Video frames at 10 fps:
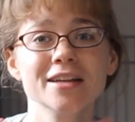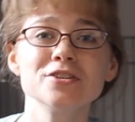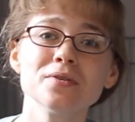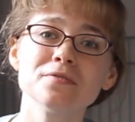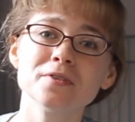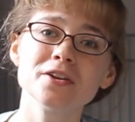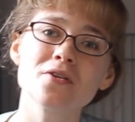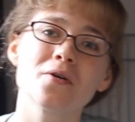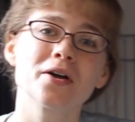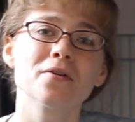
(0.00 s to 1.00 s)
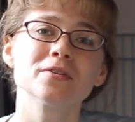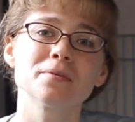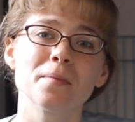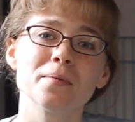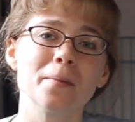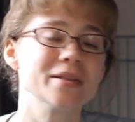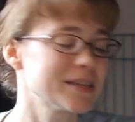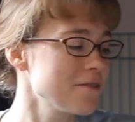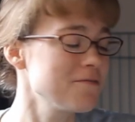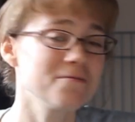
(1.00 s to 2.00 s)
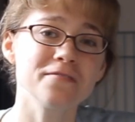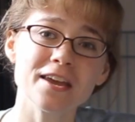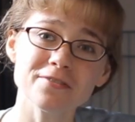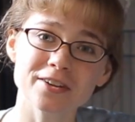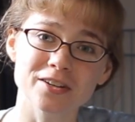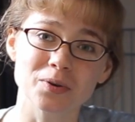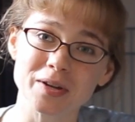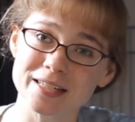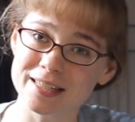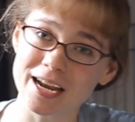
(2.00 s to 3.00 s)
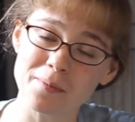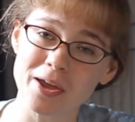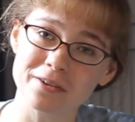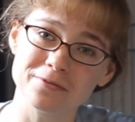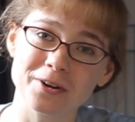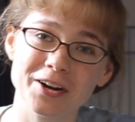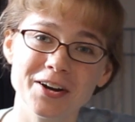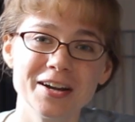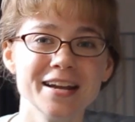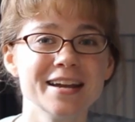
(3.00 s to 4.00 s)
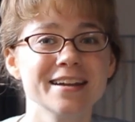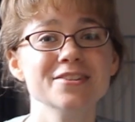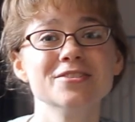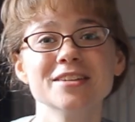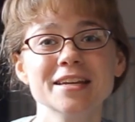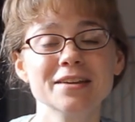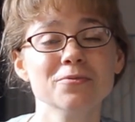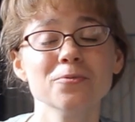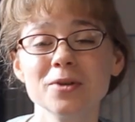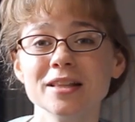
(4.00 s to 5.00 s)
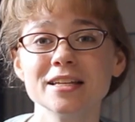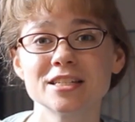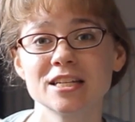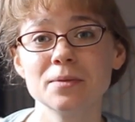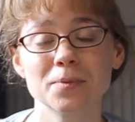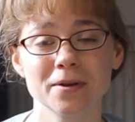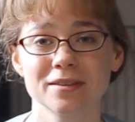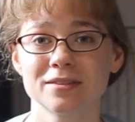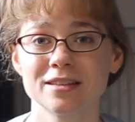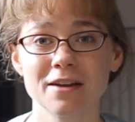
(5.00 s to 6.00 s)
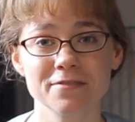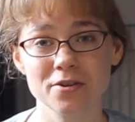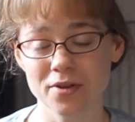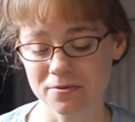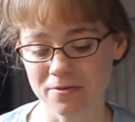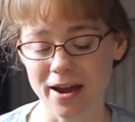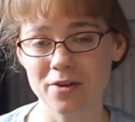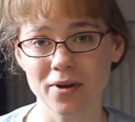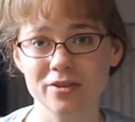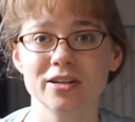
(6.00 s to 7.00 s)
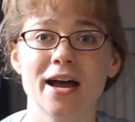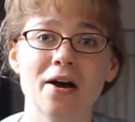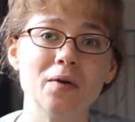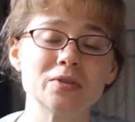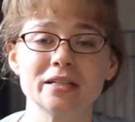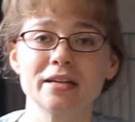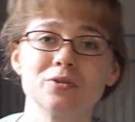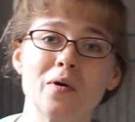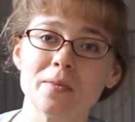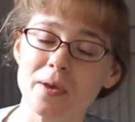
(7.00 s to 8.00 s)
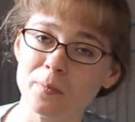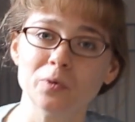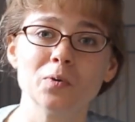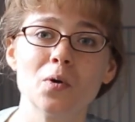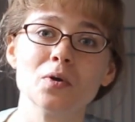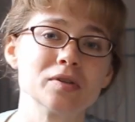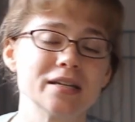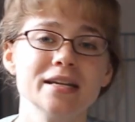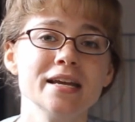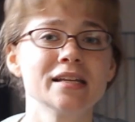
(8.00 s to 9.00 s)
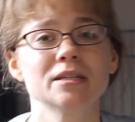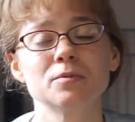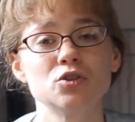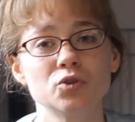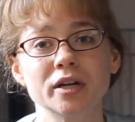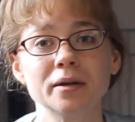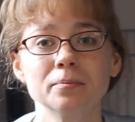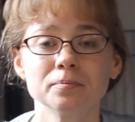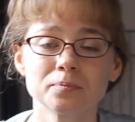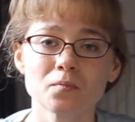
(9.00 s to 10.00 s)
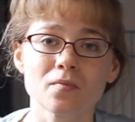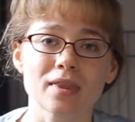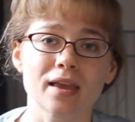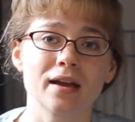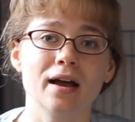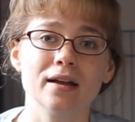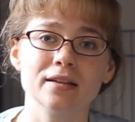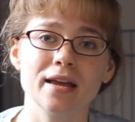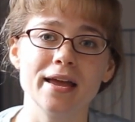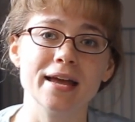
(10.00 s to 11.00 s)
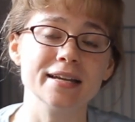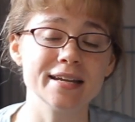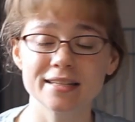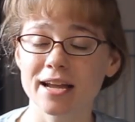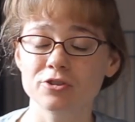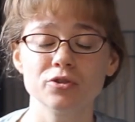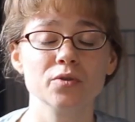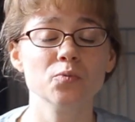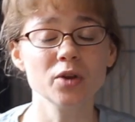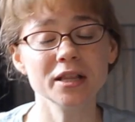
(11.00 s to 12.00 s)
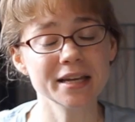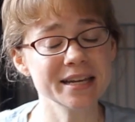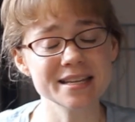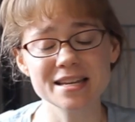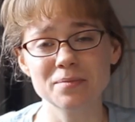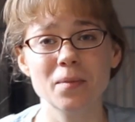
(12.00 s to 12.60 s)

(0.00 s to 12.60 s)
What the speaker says: I do have a video going over some of my rabbit's favorite toys that I make for her using really cheap stuff that you can find around your house like toilet paper rolls and some string. And it's actually really easy to